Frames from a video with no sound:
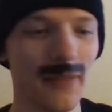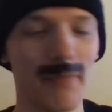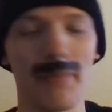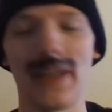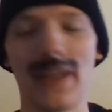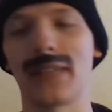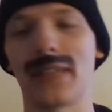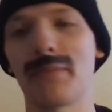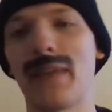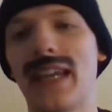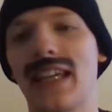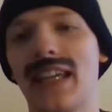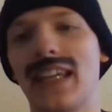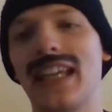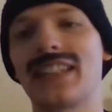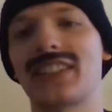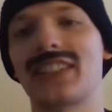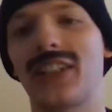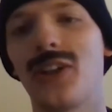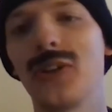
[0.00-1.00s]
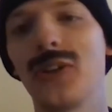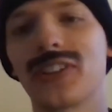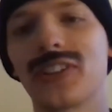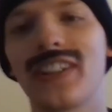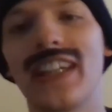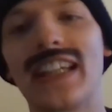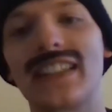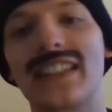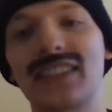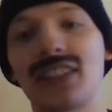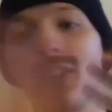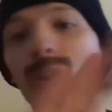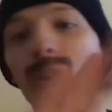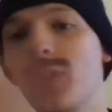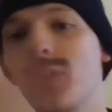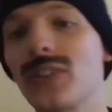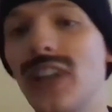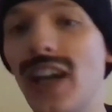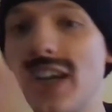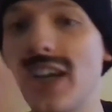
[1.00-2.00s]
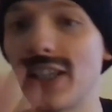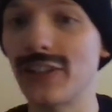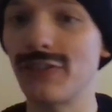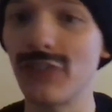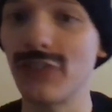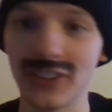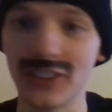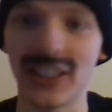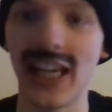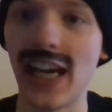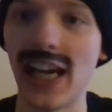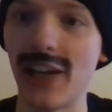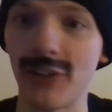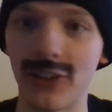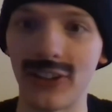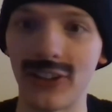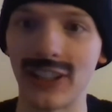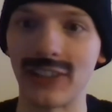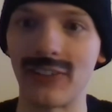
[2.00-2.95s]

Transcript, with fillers: I'm sure it was- it's called it's called Eiffel Towering,